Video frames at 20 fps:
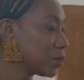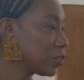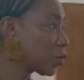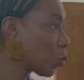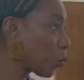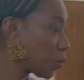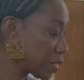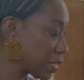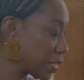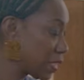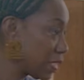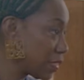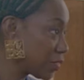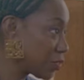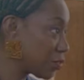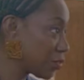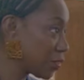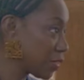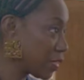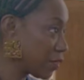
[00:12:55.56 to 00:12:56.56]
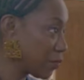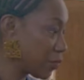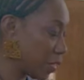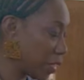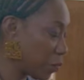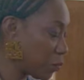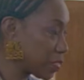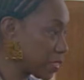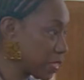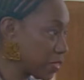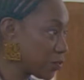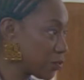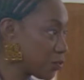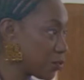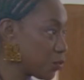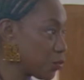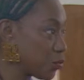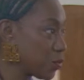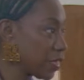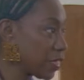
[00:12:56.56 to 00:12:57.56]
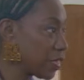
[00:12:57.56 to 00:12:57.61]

So was it easier? You think it was easier to do it